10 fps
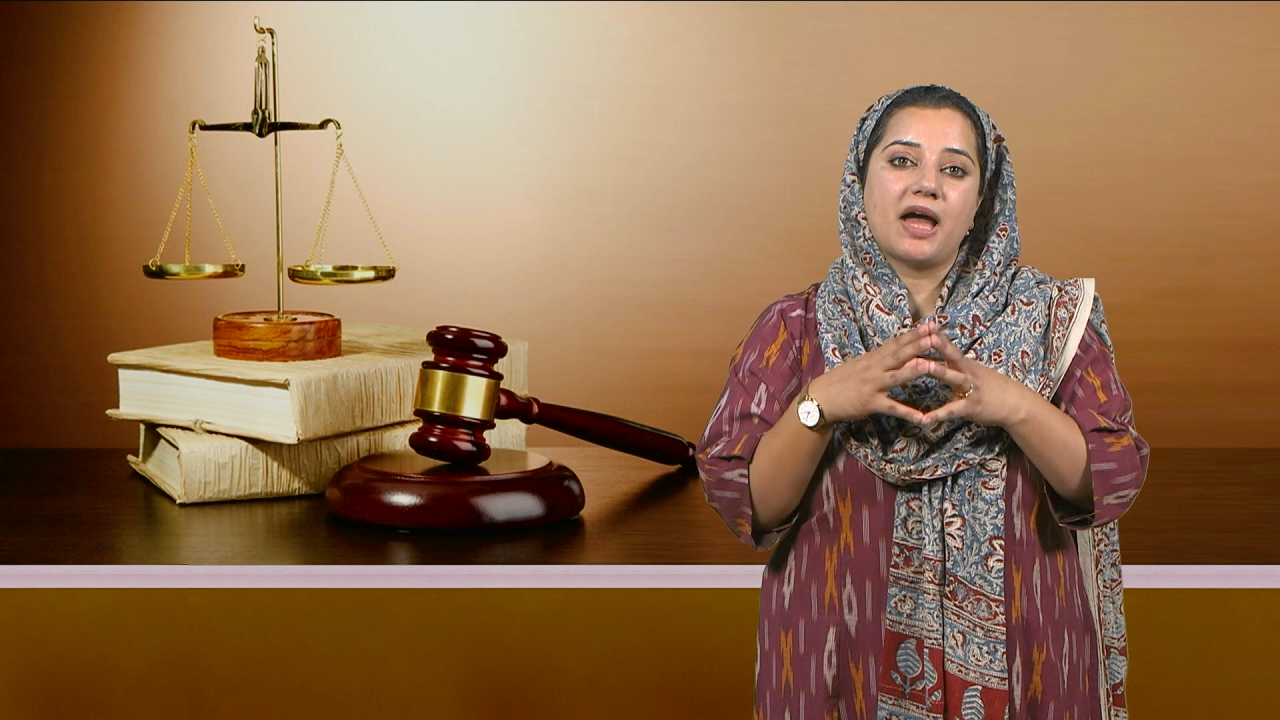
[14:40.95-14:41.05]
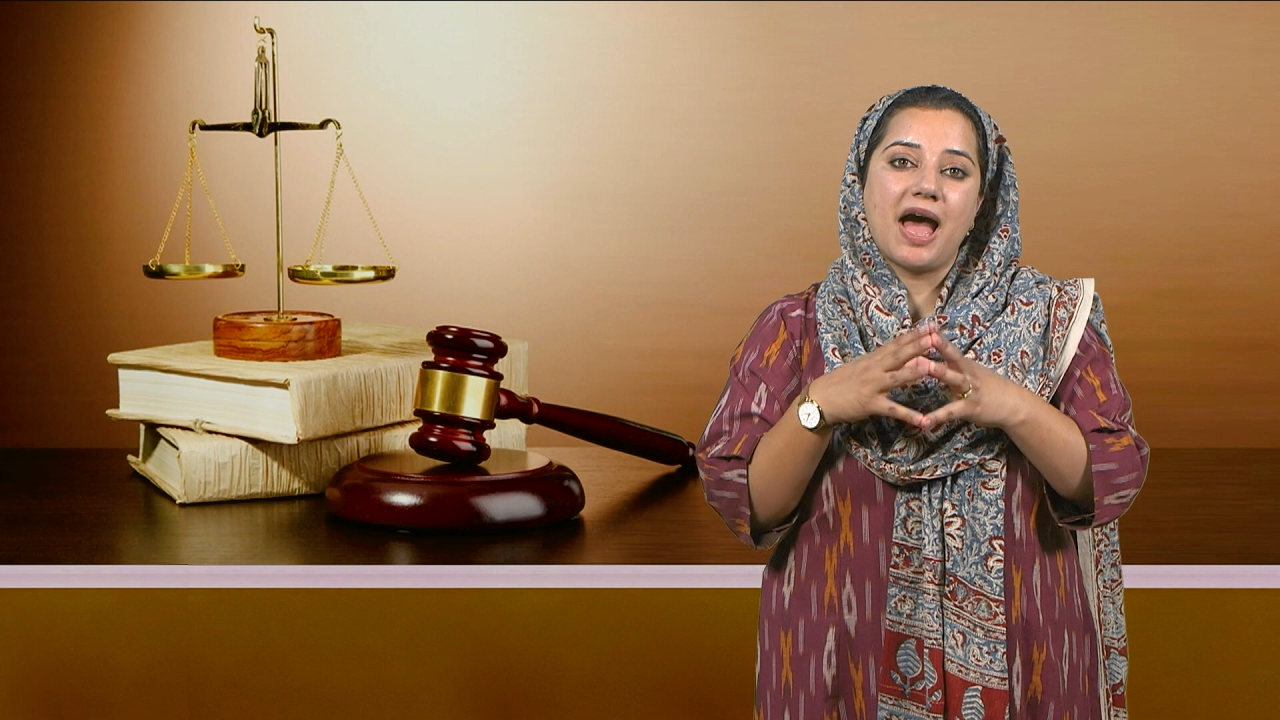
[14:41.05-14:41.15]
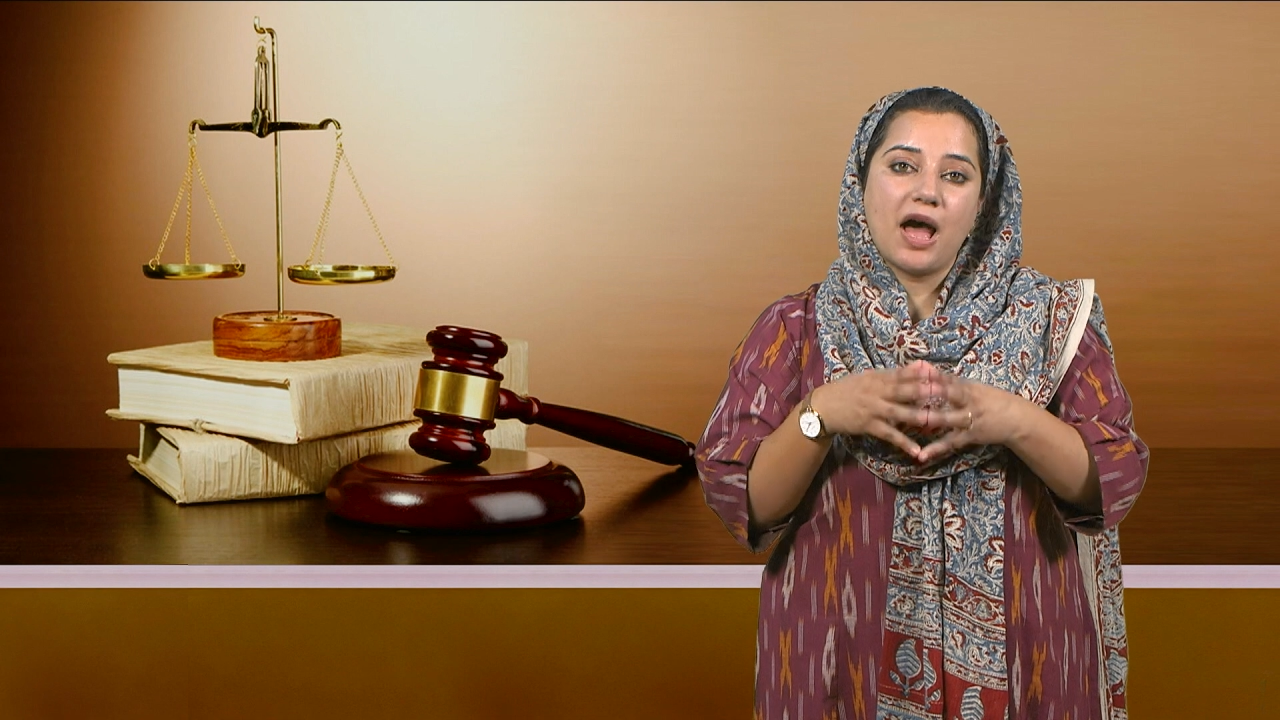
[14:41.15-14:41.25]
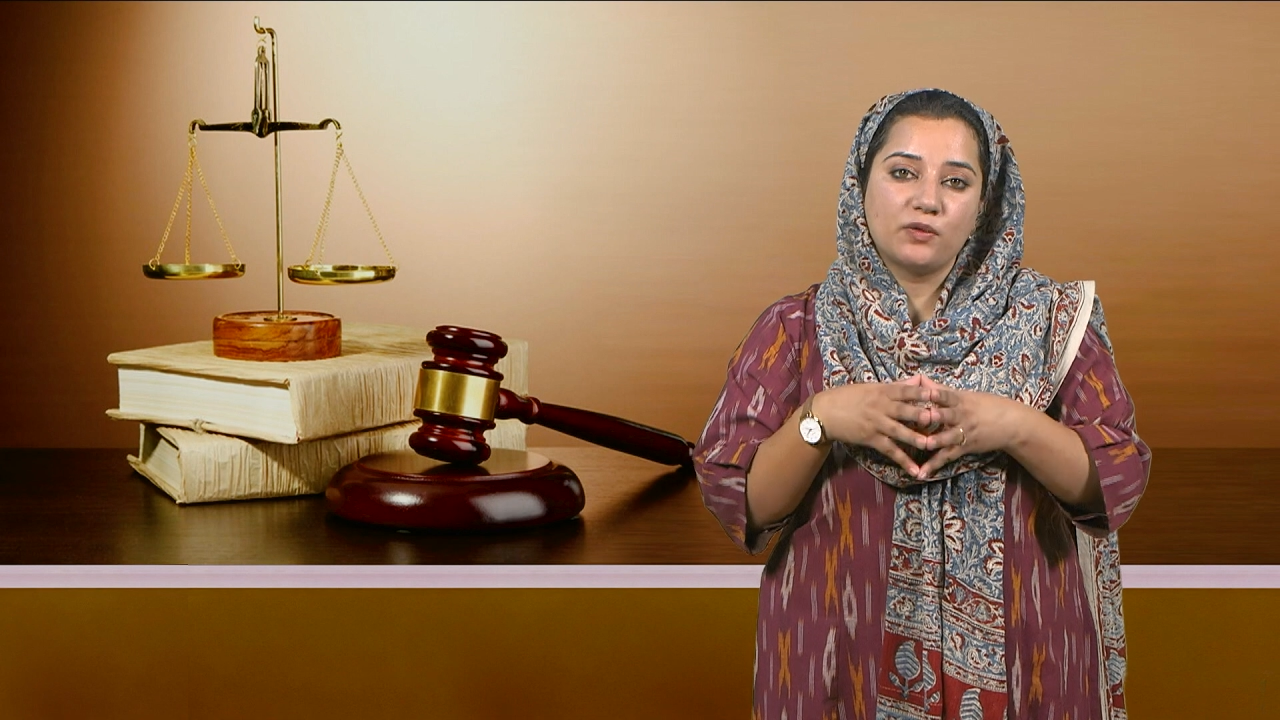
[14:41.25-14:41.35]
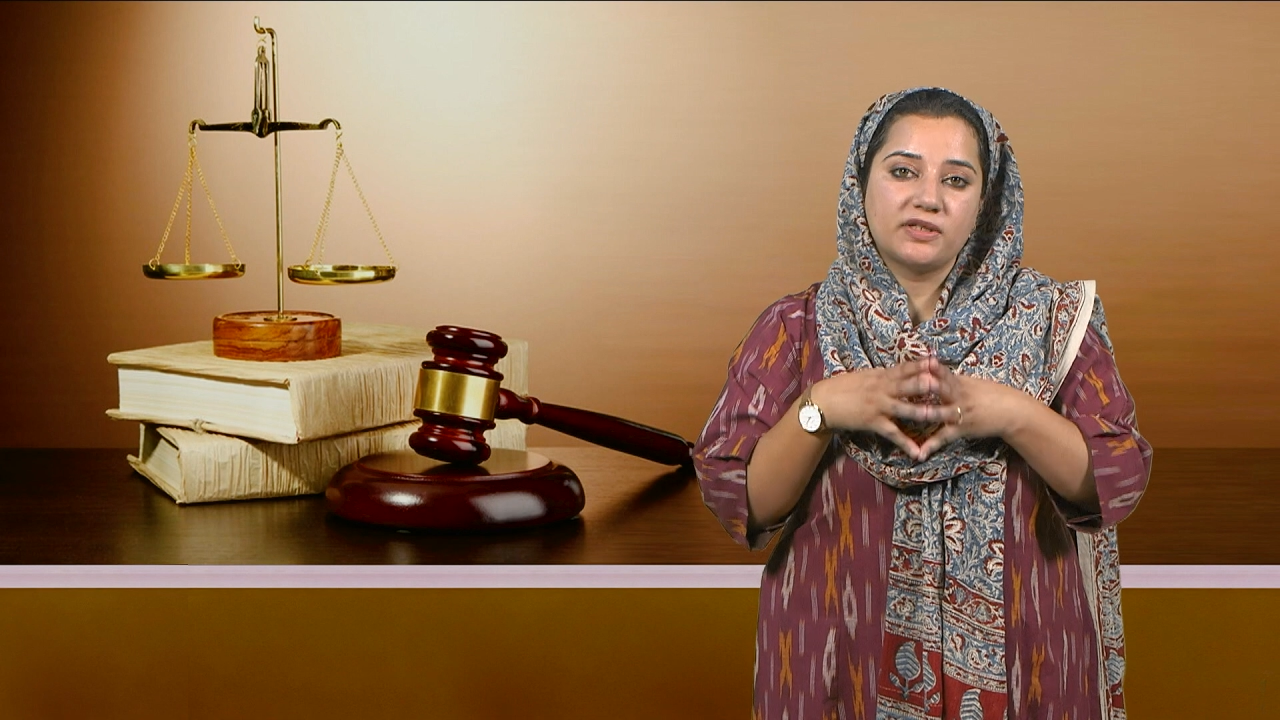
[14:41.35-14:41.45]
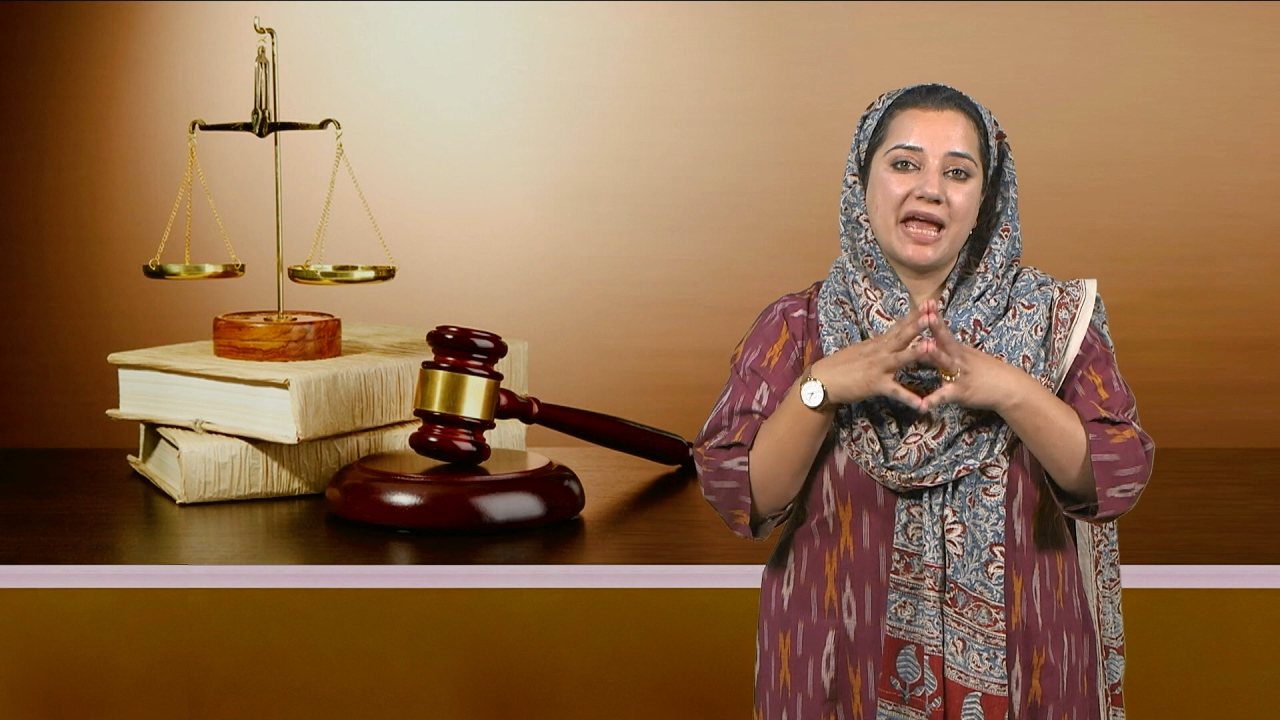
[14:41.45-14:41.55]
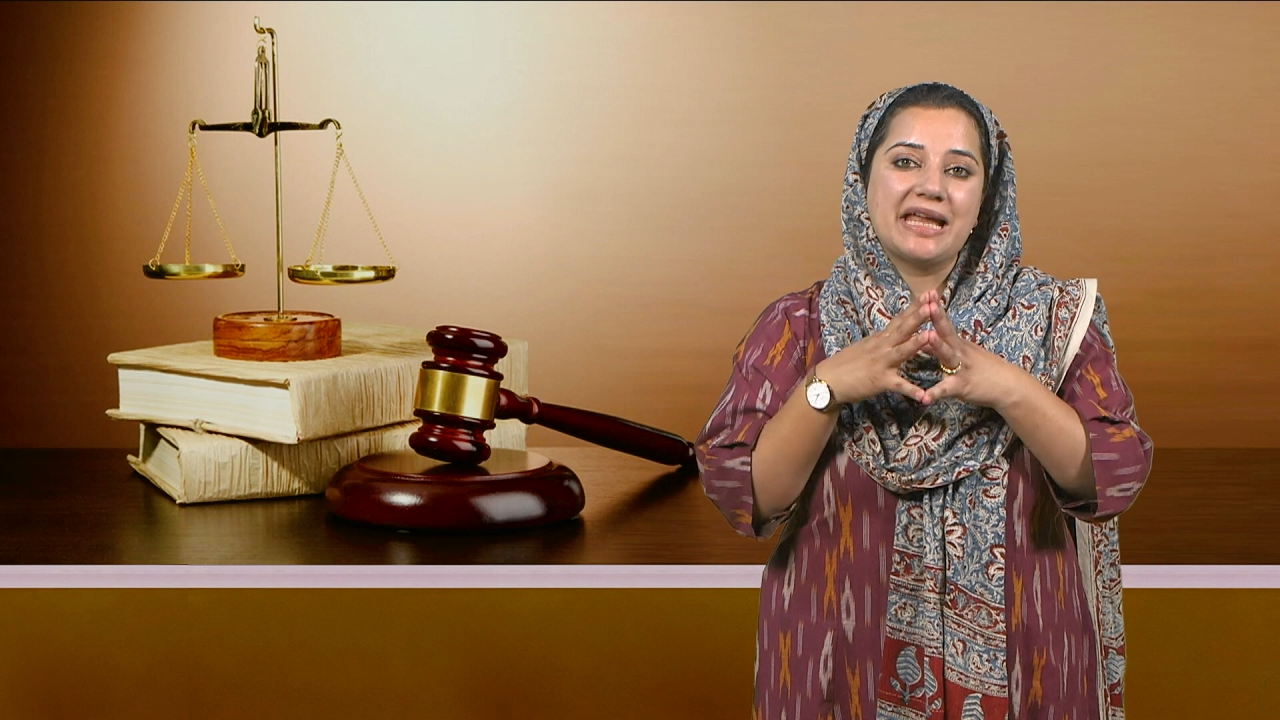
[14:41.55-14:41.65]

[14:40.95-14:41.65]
outside